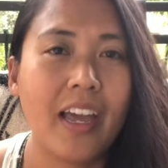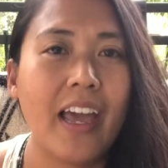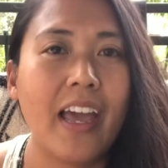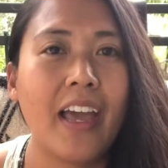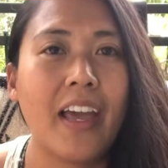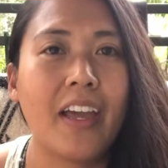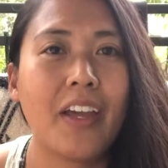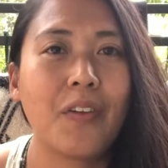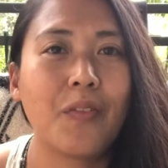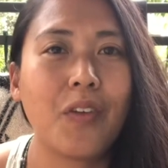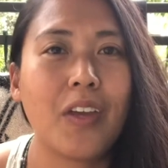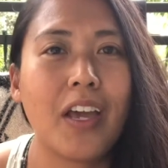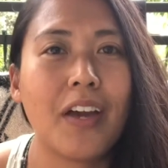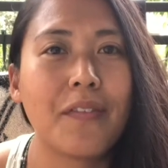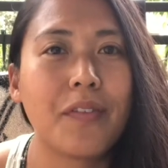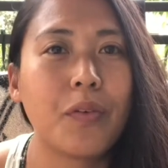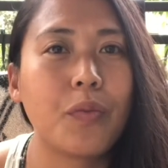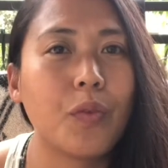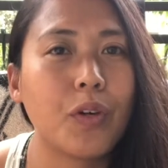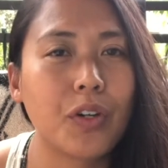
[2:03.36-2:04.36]
and we
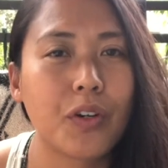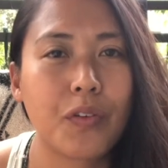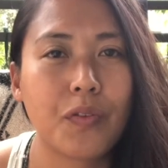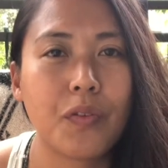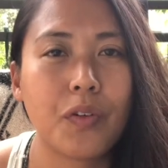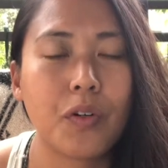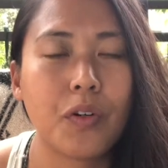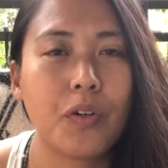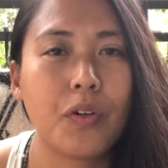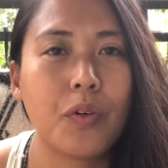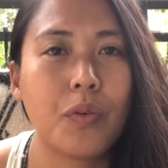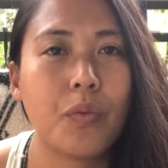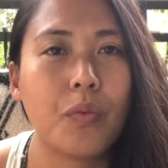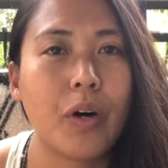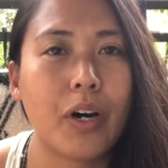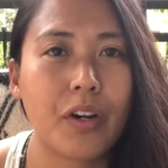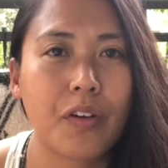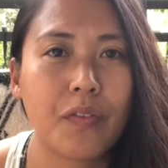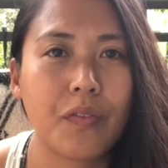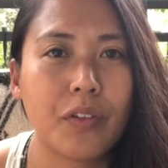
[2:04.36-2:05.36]
have a wonderful
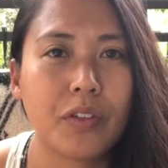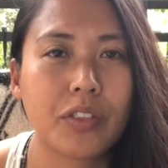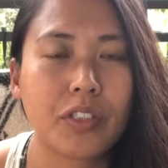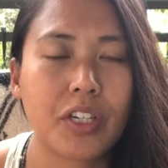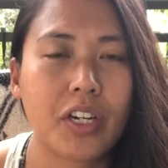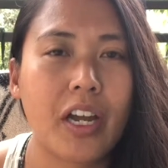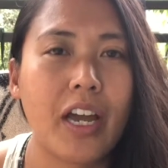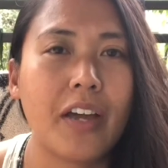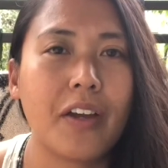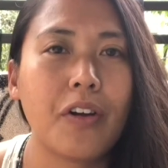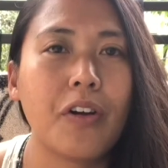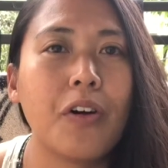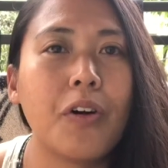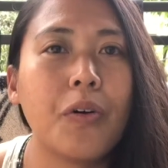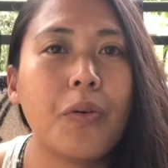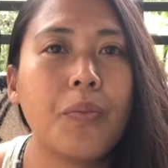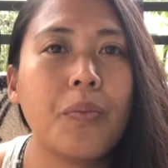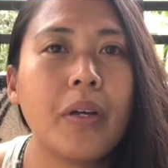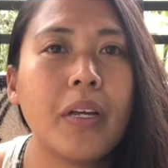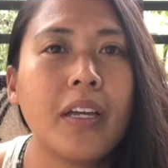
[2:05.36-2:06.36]
water filter at
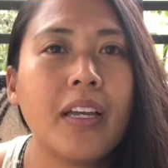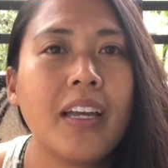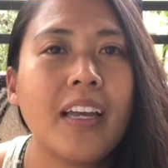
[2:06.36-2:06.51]
home,